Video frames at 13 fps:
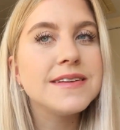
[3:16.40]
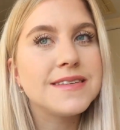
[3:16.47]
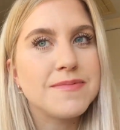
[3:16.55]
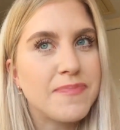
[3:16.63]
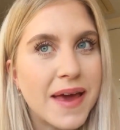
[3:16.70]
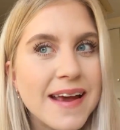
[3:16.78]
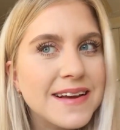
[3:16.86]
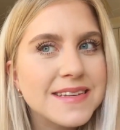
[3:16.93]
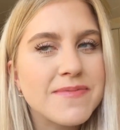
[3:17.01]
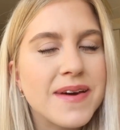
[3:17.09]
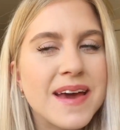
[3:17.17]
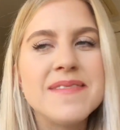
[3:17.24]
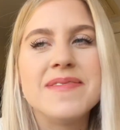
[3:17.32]
speak to
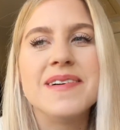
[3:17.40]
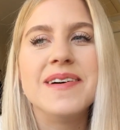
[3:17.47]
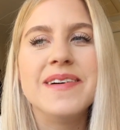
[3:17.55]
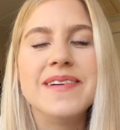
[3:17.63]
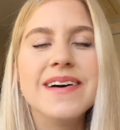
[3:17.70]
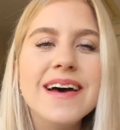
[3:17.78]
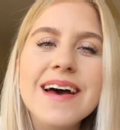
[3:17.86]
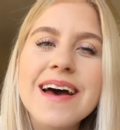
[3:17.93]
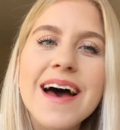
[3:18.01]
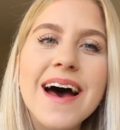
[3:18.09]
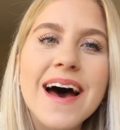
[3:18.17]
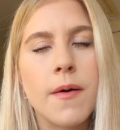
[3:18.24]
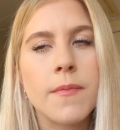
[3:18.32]
people.
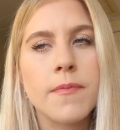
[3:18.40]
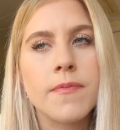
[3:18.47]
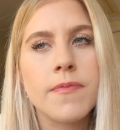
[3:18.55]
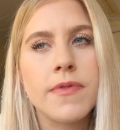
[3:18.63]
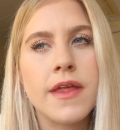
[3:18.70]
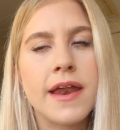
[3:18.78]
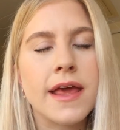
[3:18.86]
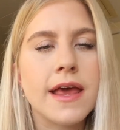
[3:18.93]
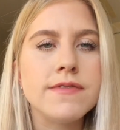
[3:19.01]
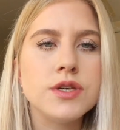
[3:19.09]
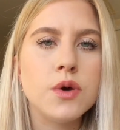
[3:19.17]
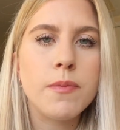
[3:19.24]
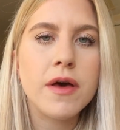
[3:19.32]
And it
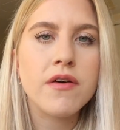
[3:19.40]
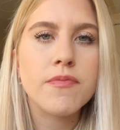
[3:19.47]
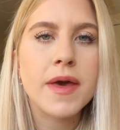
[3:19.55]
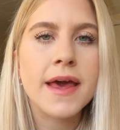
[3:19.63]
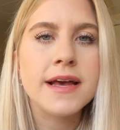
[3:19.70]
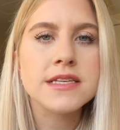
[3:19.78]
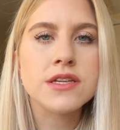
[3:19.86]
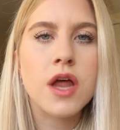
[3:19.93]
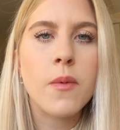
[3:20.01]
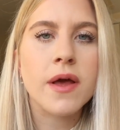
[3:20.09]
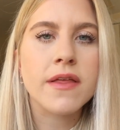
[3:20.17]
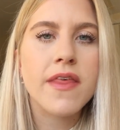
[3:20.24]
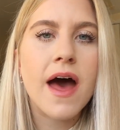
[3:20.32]
gives you a bit of peace
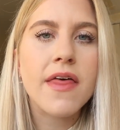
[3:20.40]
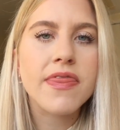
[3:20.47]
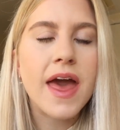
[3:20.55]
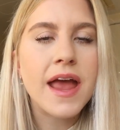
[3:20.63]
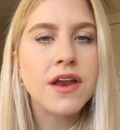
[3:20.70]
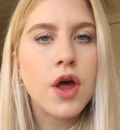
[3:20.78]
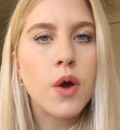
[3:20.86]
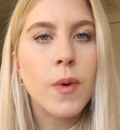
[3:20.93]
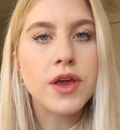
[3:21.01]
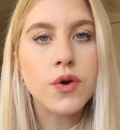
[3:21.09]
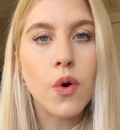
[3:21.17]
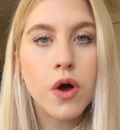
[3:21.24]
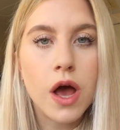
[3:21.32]
knowing that they know where
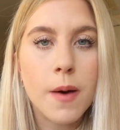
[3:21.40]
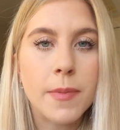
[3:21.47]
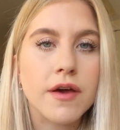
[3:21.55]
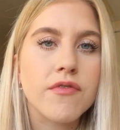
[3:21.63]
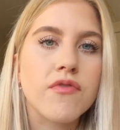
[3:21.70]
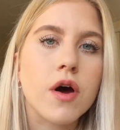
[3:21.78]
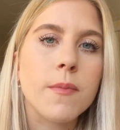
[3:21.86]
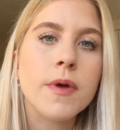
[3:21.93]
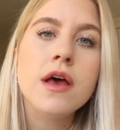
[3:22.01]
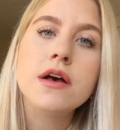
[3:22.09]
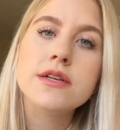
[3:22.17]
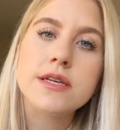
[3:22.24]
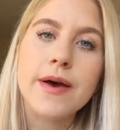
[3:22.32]
you're coming from.
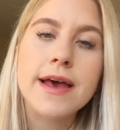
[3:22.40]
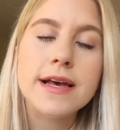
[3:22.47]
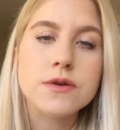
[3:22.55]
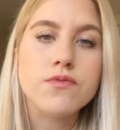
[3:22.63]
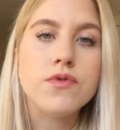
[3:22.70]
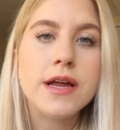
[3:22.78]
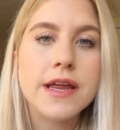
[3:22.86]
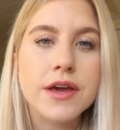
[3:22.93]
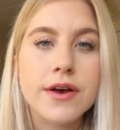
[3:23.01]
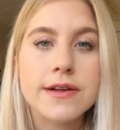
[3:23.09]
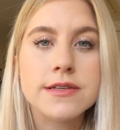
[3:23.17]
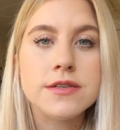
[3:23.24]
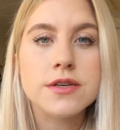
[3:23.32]
So it is really
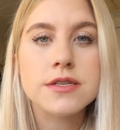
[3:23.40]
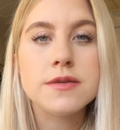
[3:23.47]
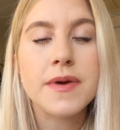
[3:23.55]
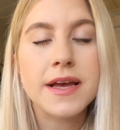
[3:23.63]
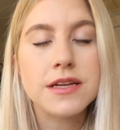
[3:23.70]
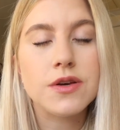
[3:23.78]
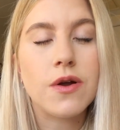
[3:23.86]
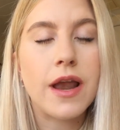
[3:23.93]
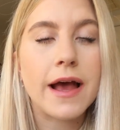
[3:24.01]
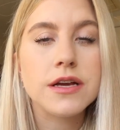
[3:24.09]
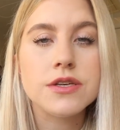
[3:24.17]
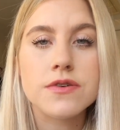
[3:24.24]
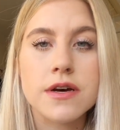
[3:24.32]
good to just speak to your
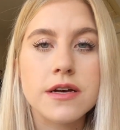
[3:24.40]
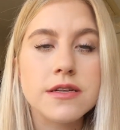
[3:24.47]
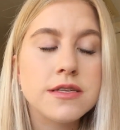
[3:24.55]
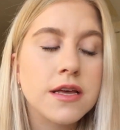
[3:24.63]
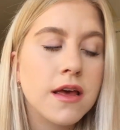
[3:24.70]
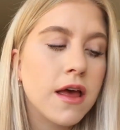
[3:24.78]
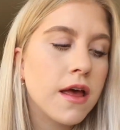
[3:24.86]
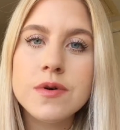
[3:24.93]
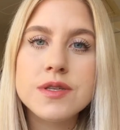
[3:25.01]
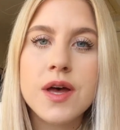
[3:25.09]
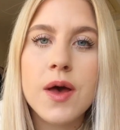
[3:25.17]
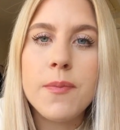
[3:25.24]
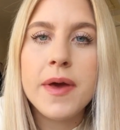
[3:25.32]
lecturers.
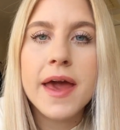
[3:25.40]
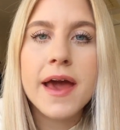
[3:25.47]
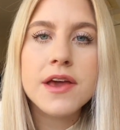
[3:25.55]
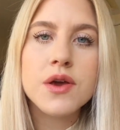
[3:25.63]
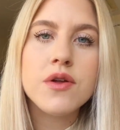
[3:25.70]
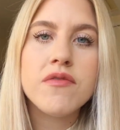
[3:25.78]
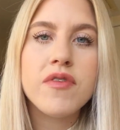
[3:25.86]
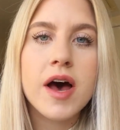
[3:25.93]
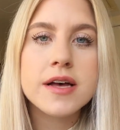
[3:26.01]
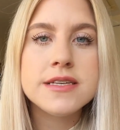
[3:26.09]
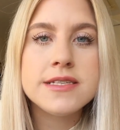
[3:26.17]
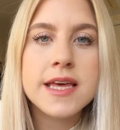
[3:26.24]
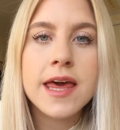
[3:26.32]
Also, being at
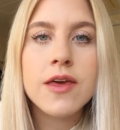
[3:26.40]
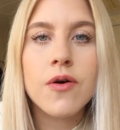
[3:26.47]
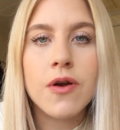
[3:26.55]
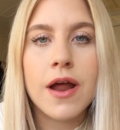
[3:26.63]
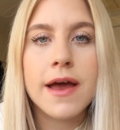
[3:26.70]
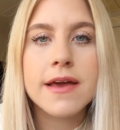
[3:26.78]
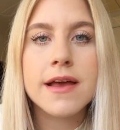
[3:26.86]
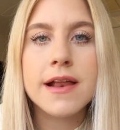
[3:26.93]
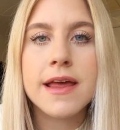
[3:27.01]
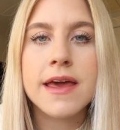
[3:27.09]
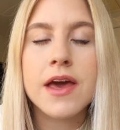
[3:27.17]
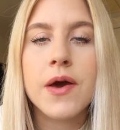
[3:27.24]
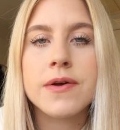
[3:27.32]
university, you're
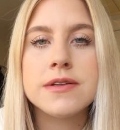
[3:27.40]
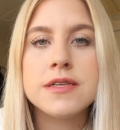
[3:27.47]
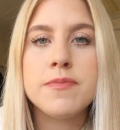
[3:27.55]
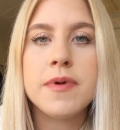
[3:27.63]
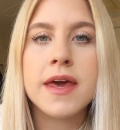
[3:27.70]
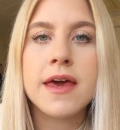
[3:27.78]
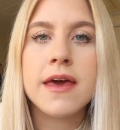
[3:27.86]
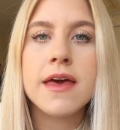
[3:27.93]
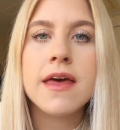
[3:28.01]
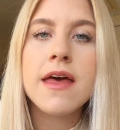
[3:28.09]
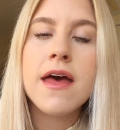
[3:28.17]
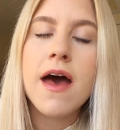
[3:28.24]
likely going to be